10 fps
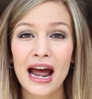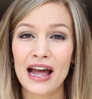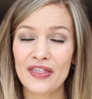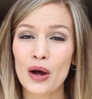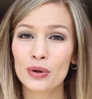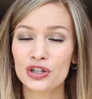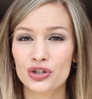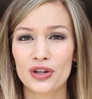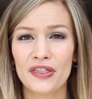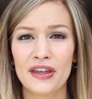And that will
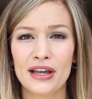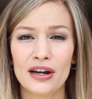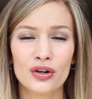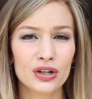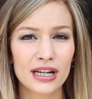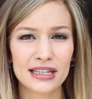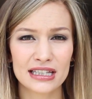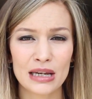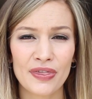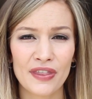ensure that they get a good night's
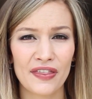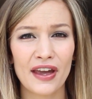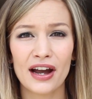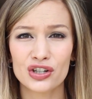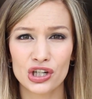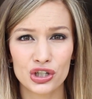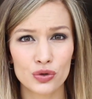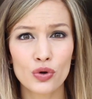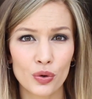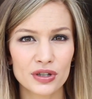and that they actually
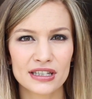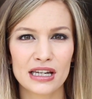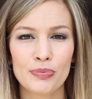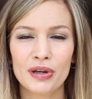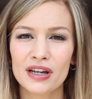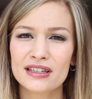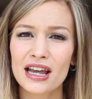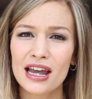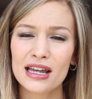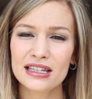do go to sleep, because
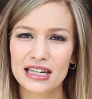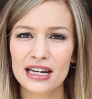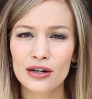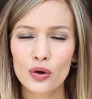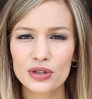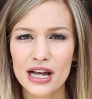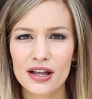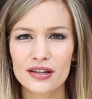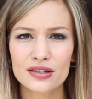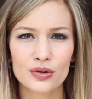staying in
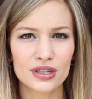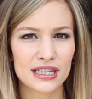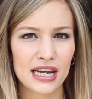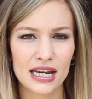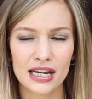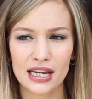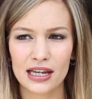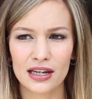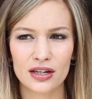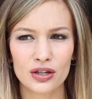hotels or staying
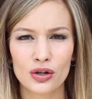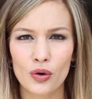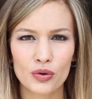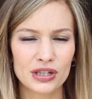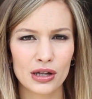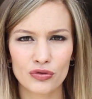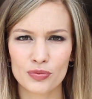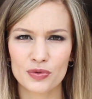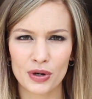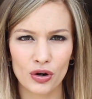in, you know, hotel
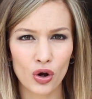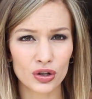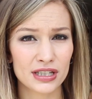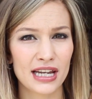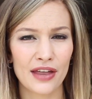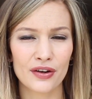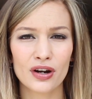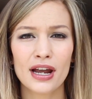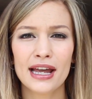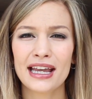rooms where you're all
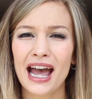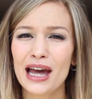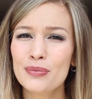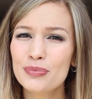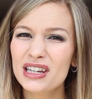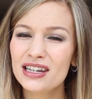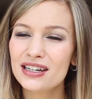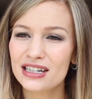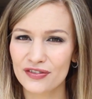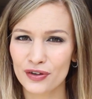together can
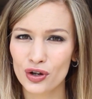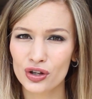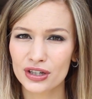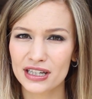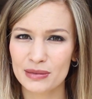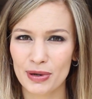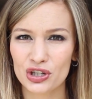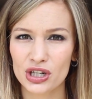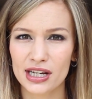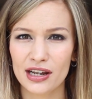be difficult,
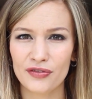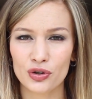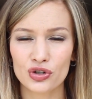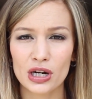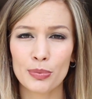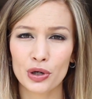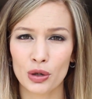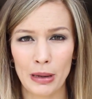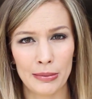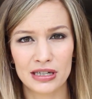especially if you're trying to put
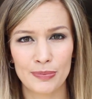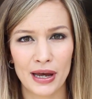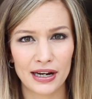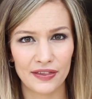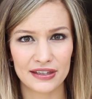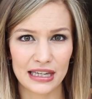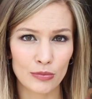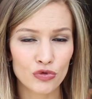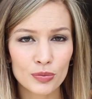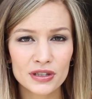your baby to bed in the
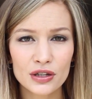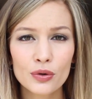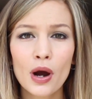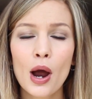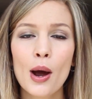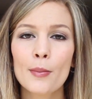same room as you.